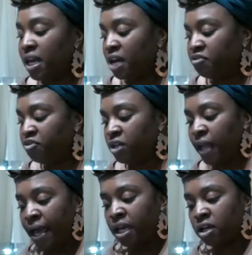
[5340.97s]
And I feel
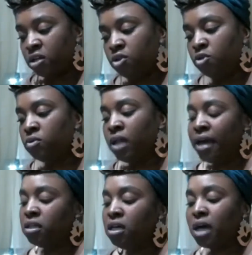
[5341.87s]
like you
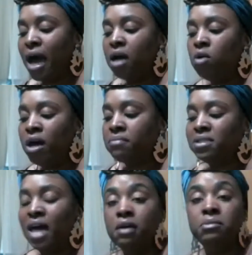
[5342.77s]
like, look, I don't
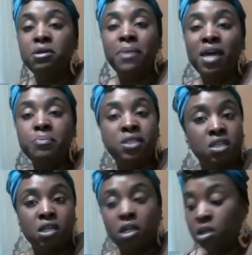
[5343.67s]
have time to be
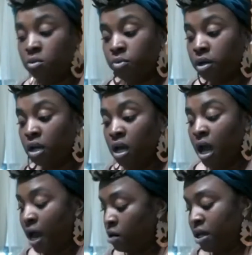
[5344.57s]
babysitting anyone.
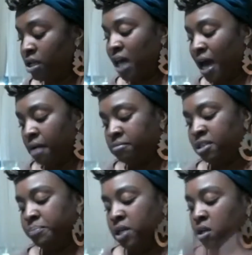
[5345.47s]
I don't have time
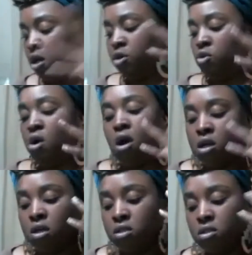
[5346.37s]
to be
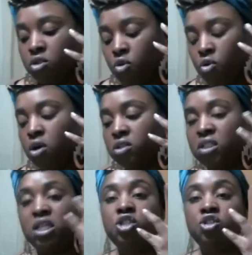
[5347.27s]
your your
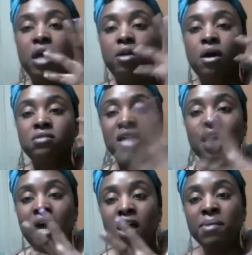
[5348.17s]
teacher. I don't have
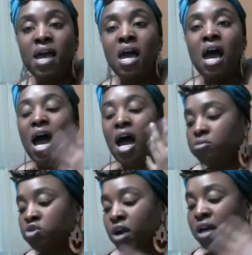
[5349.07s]
time.
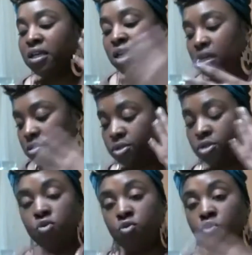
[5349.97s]
I'm trying to get
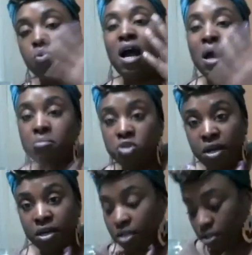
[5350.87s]
to where I'm
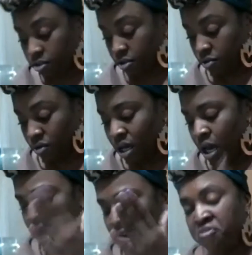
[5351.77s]
trying to get to.
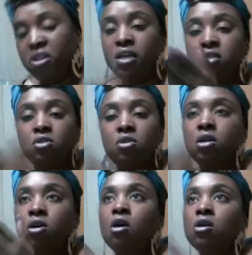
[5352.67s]
And I feel like it's going
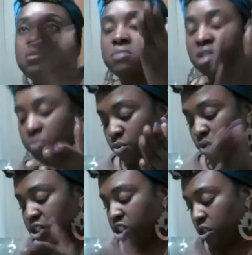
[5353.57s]
to cause some
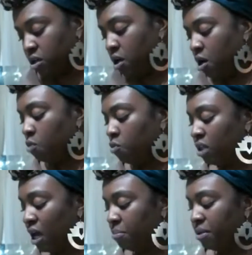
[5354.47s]
separation.
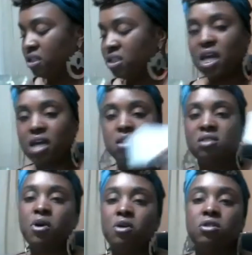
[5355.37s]
With that being said,
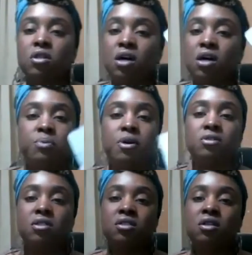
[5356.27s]
this person, the other
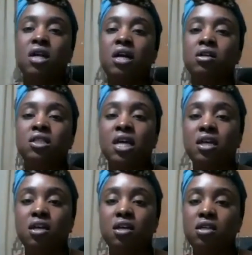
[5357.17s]
person, they're not going to
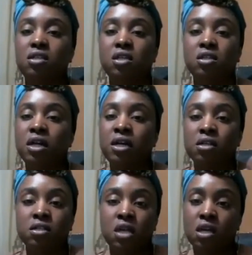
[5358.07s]
take it easy. They're not
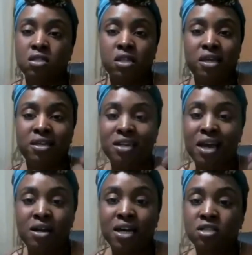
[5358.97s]
going to take it standing
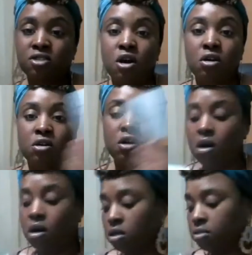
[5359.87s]
down. I got stalker
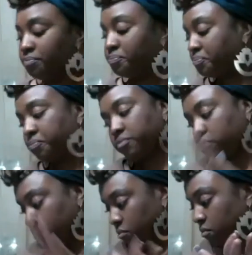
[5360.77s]
card.
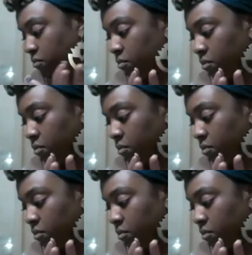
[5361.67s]
Girl,